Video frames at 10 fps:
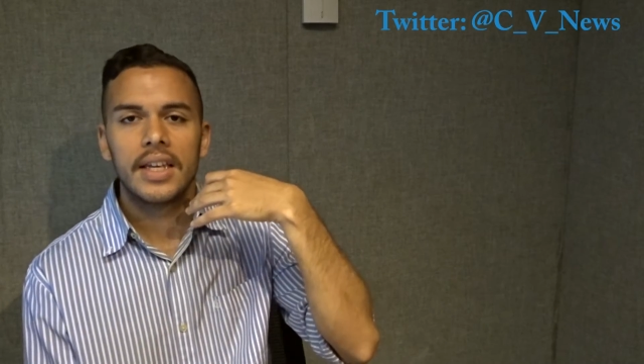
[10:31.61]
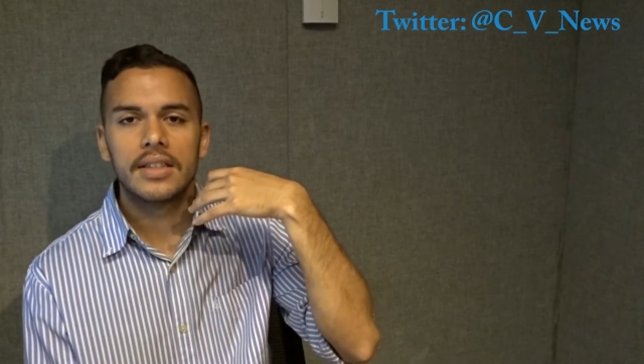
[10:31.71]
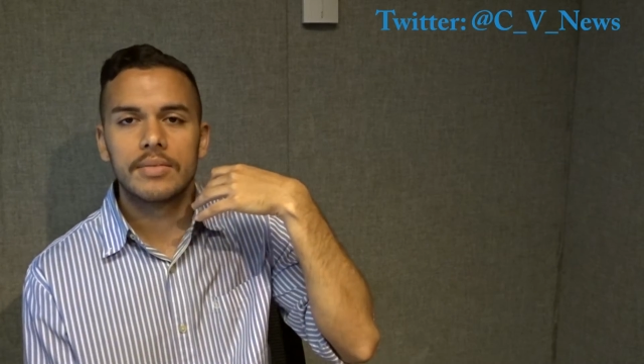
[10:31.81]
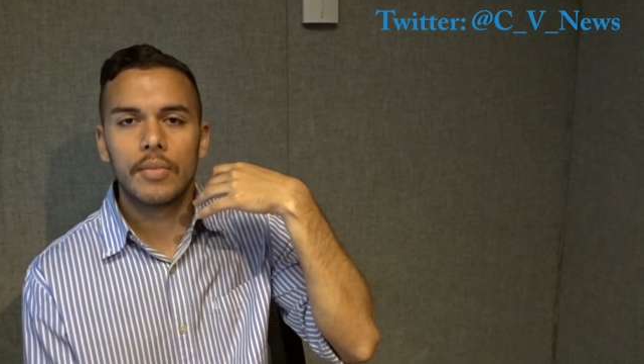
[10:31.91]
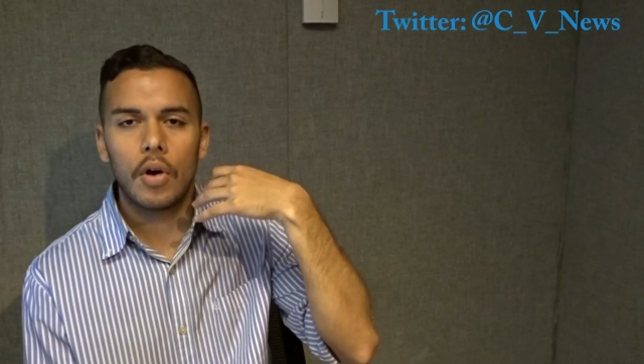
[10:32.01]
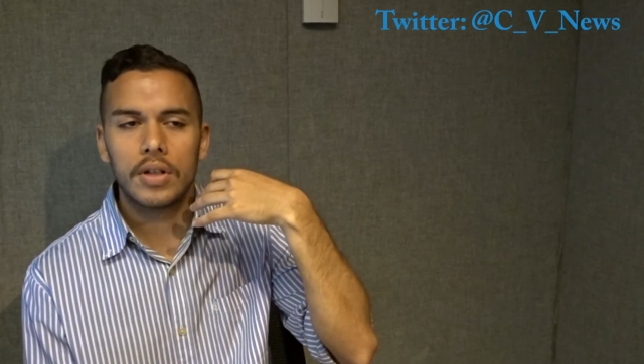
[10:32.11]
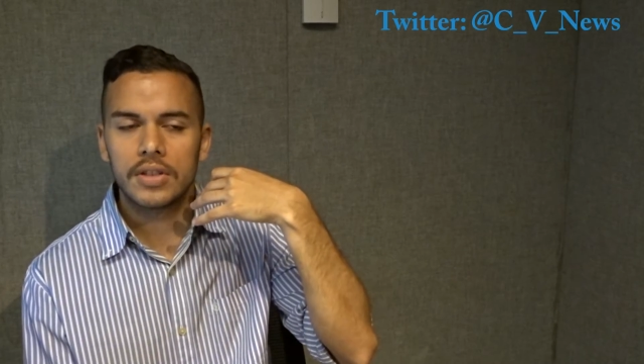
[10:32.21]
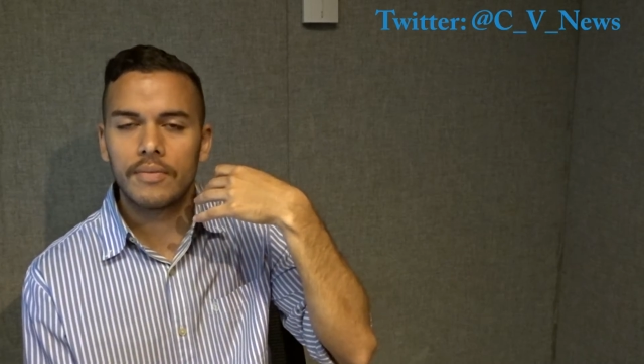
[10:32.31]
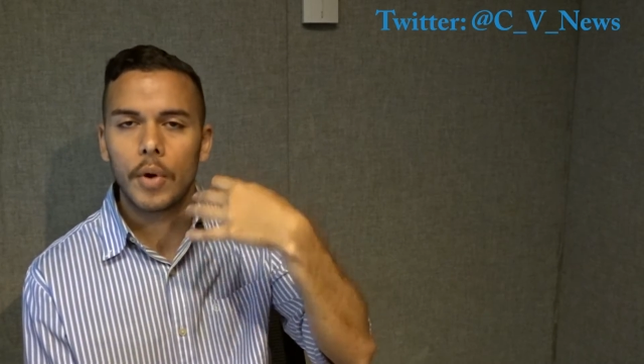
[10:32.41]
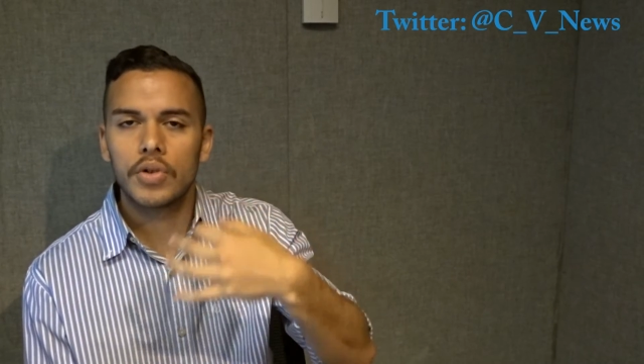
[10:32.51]
is
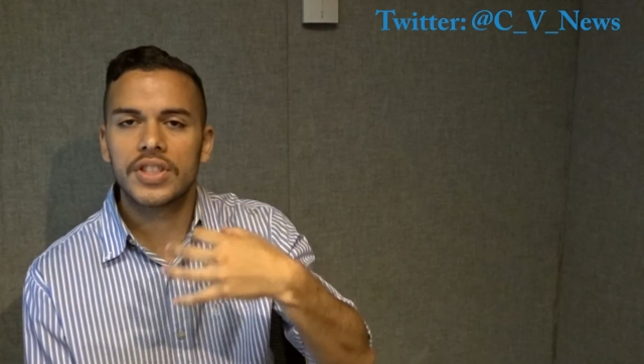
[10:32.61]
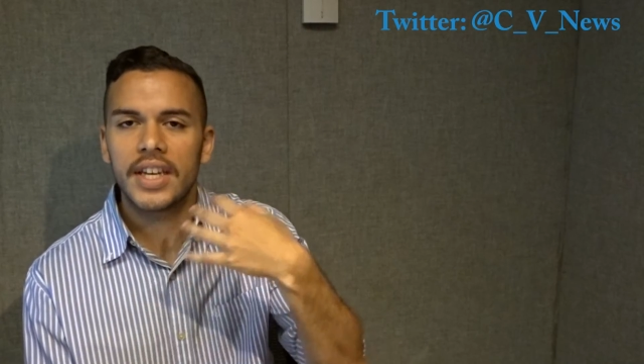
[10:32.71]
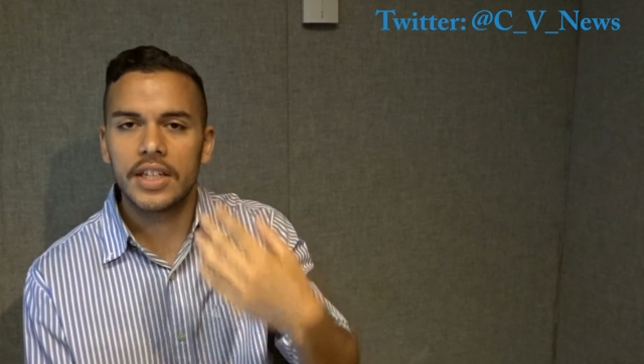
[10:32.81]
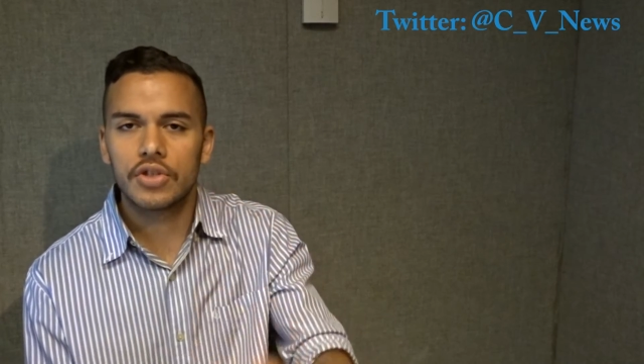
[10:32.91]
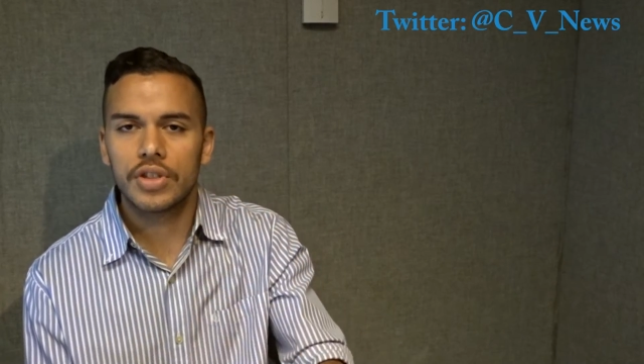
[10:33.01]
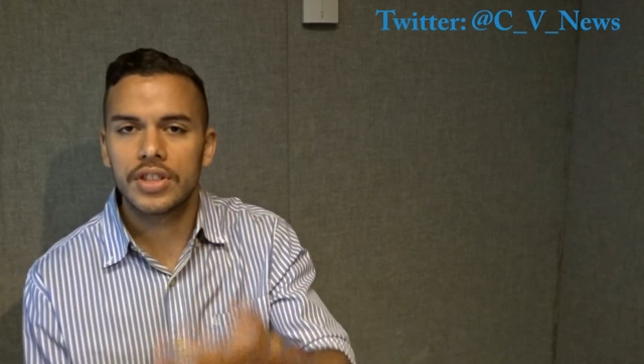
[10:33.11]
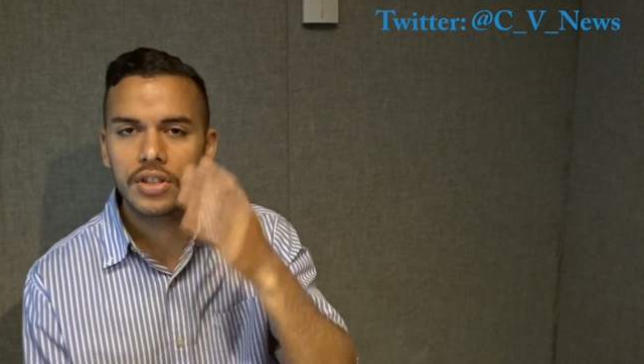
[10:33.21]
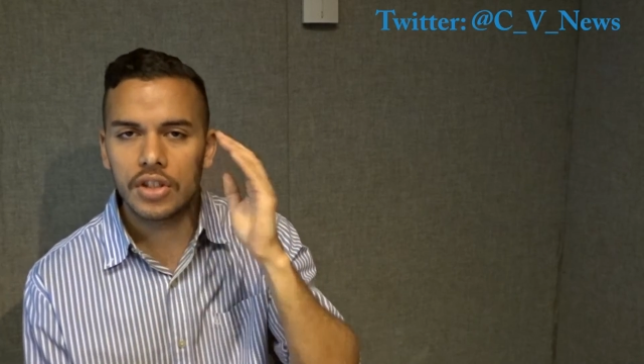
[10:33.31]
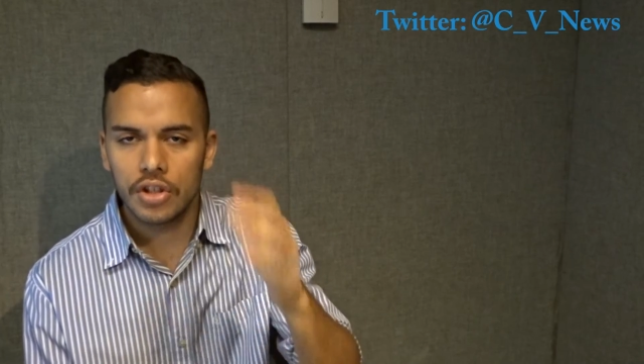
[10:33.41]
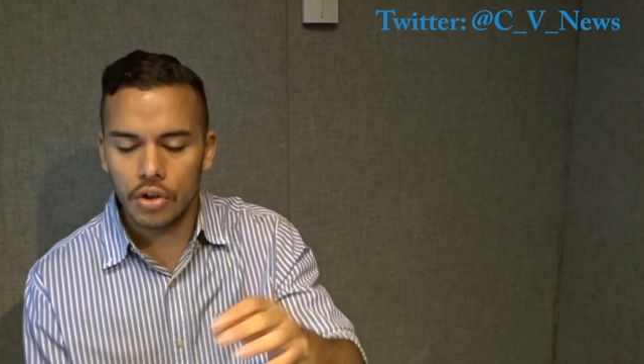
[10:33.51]
of most
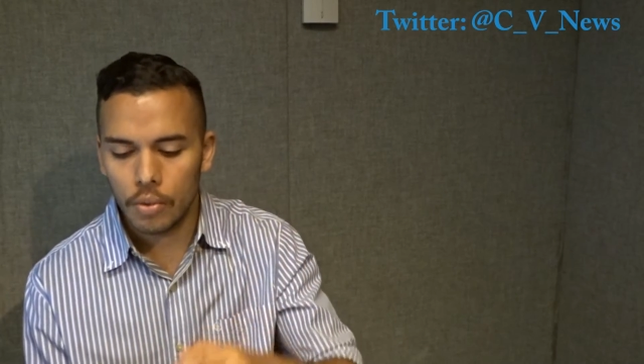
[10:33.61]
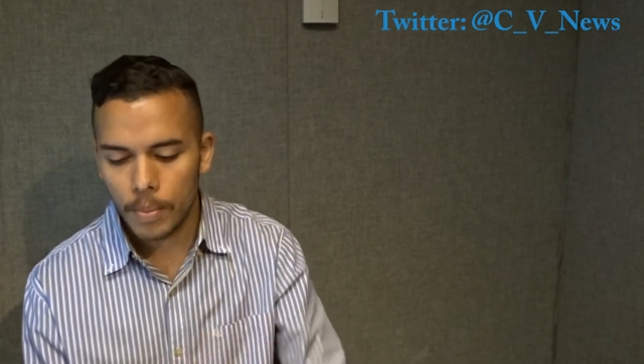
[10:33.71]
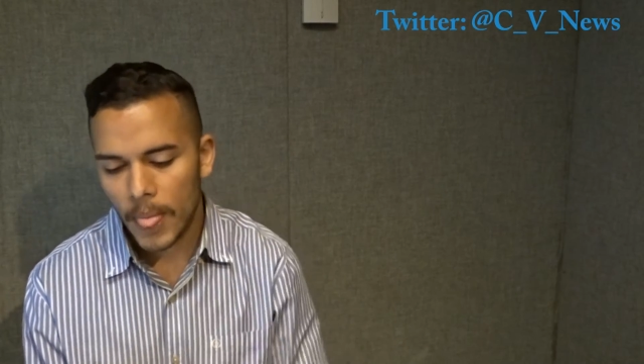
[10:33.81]
interest to you.